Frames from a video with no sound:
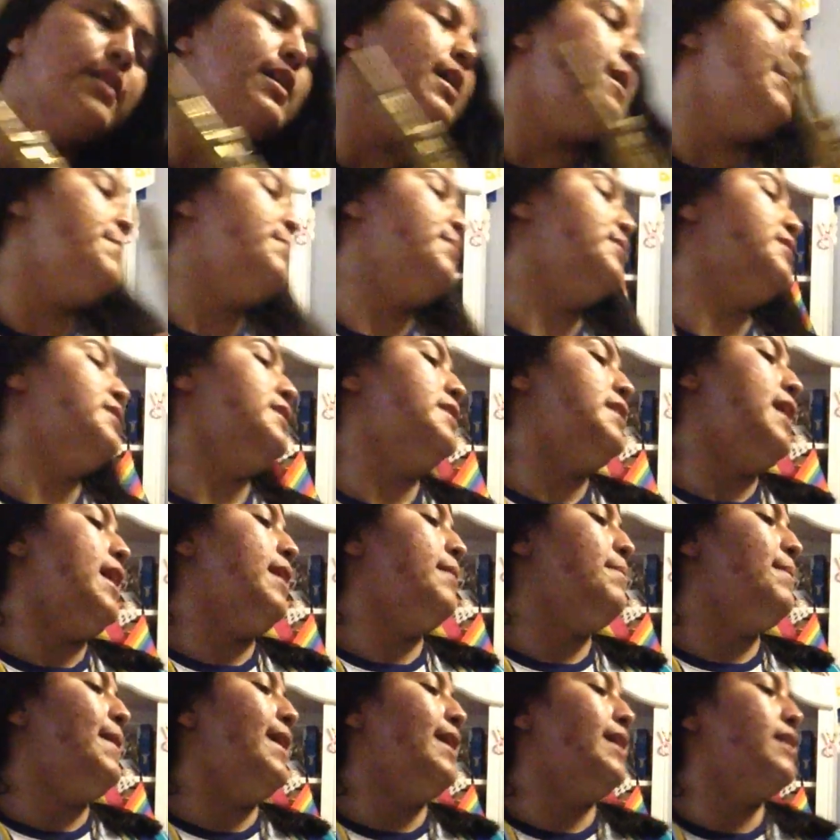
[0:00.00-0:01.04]
And put the
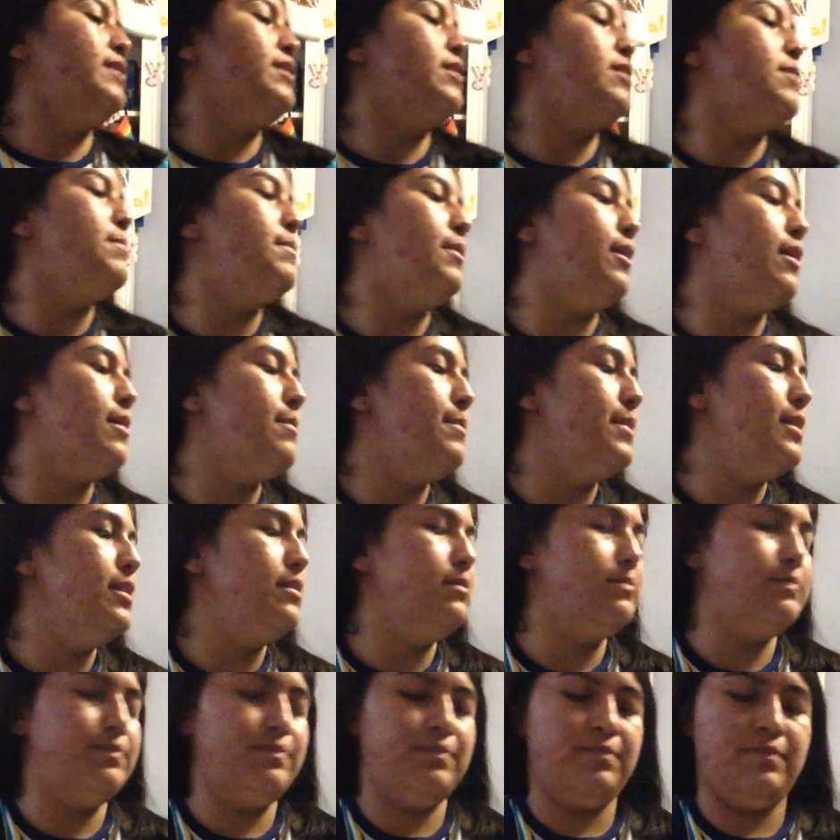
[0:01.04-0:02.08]
neck back in the compartment.
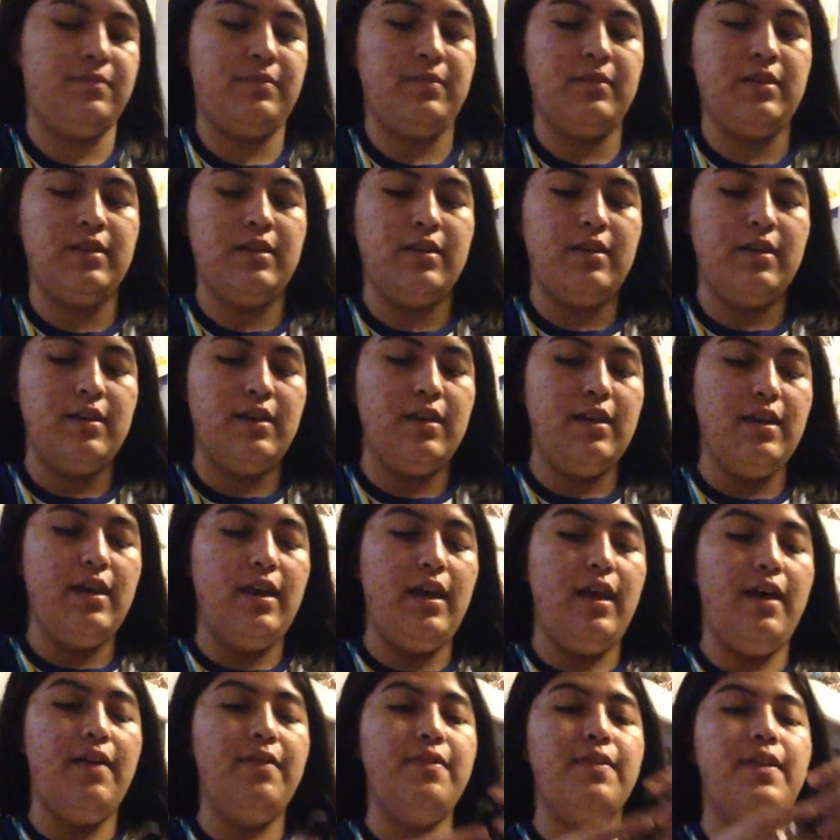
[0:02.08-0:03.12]

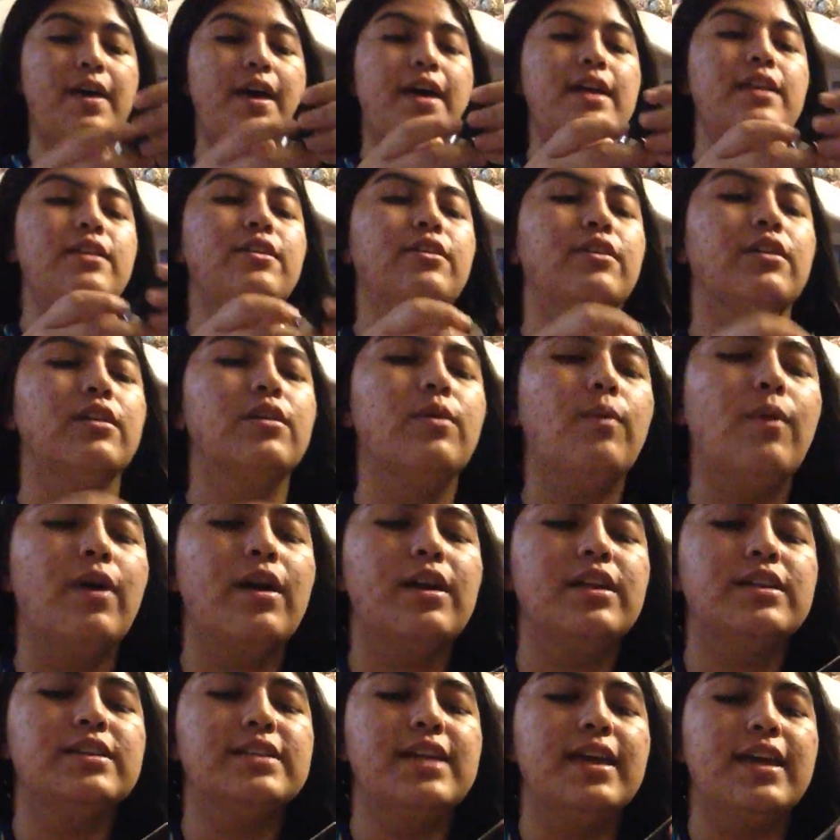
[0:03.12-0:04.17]
And then you're going to
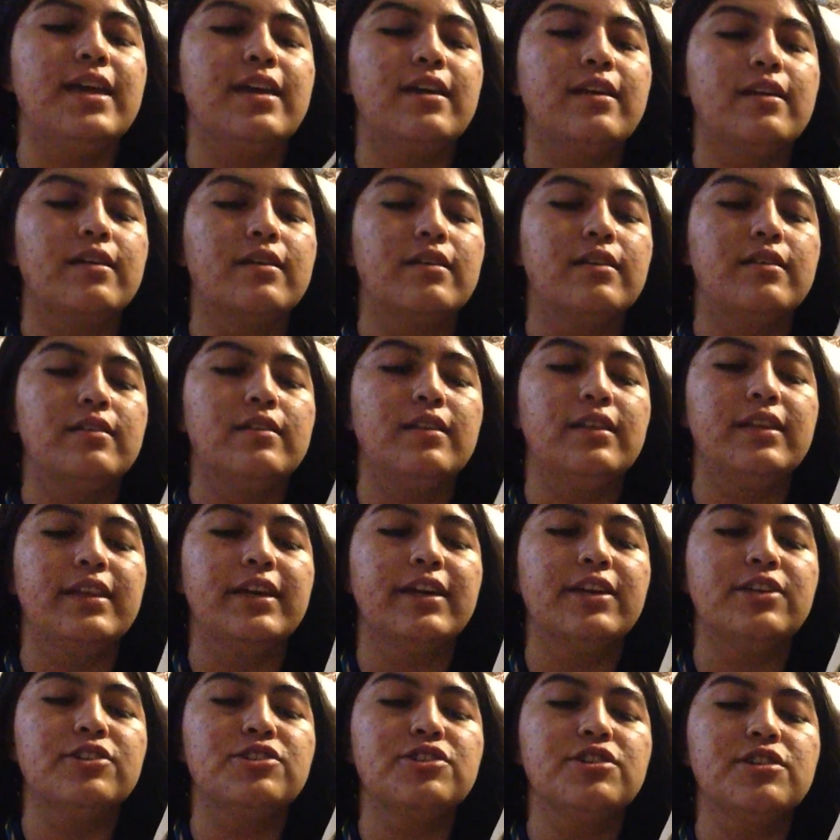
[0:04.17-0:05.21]
want to take the
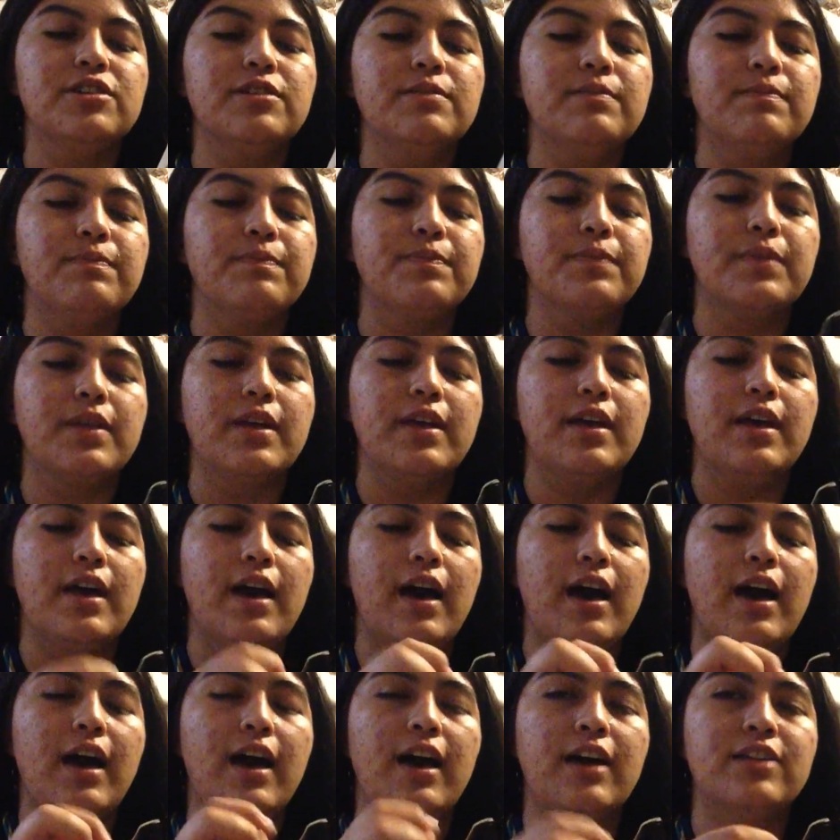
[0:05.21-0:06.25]
ligature,
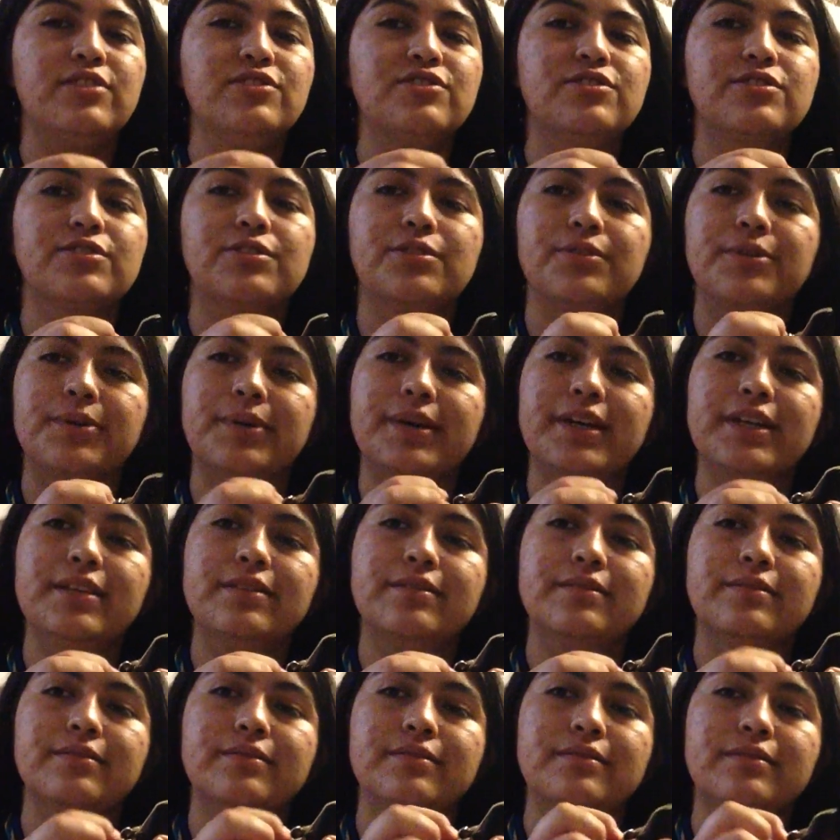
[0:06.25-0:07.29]
unscrew it,
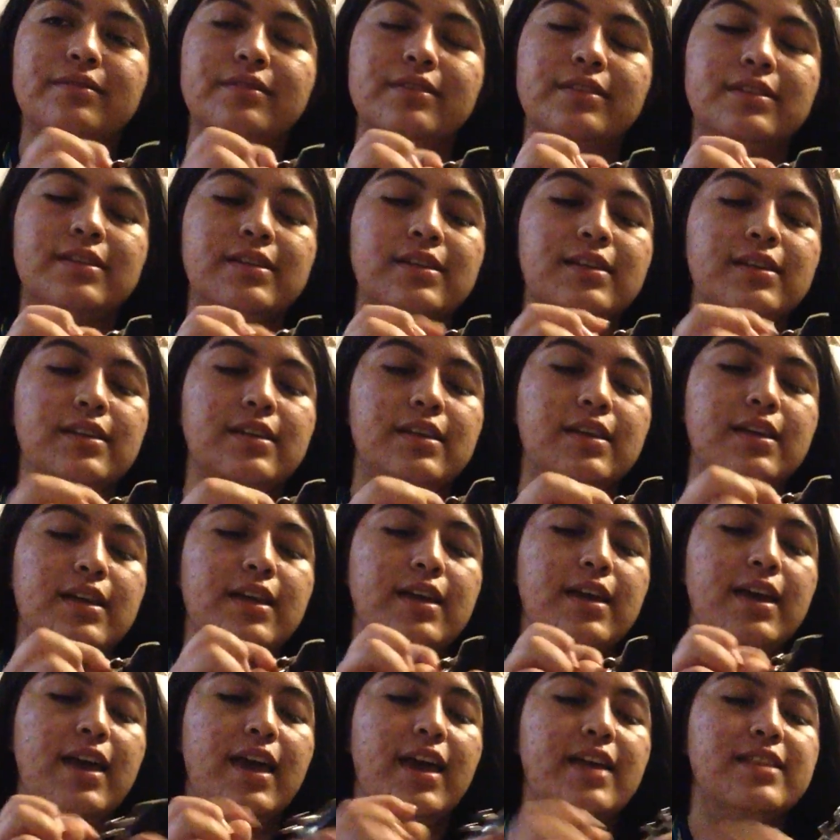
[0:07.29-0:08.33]

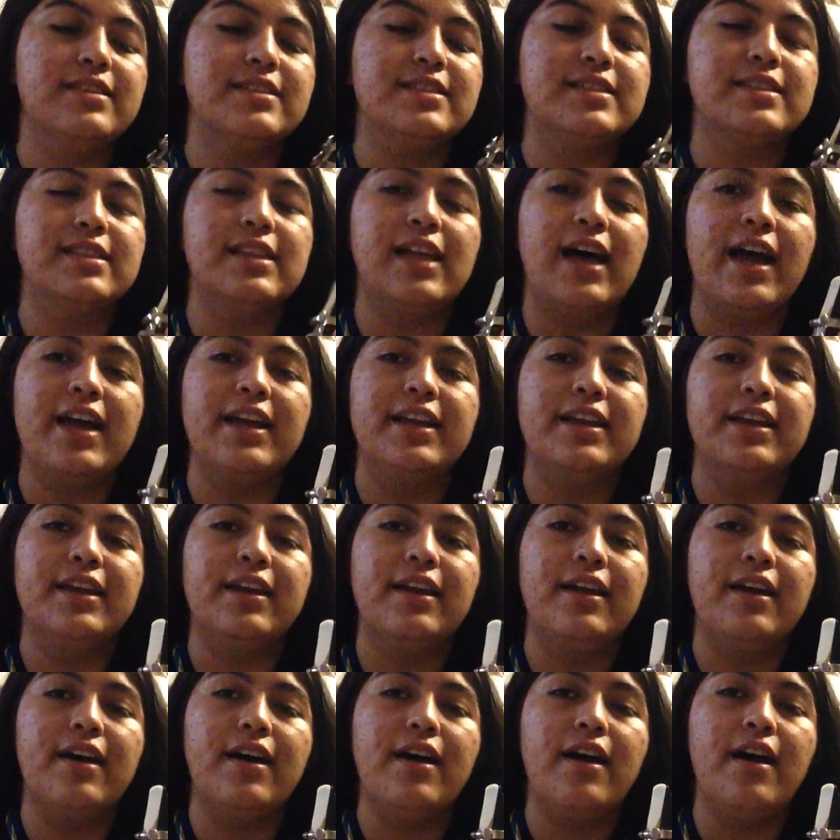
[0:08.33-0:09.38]
and slide it
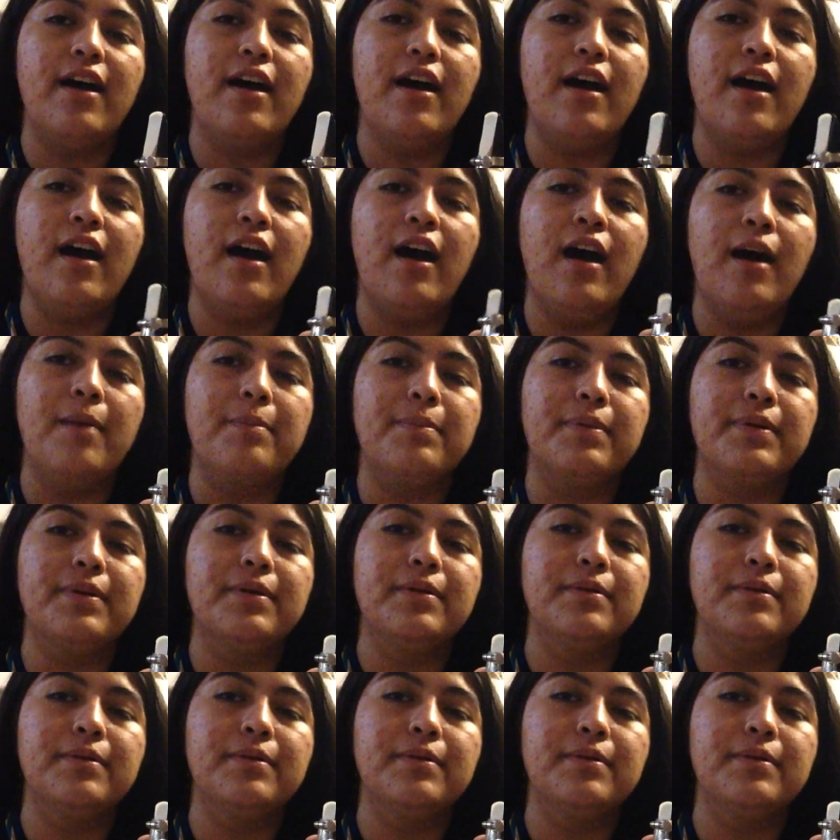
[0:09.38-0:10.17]
up.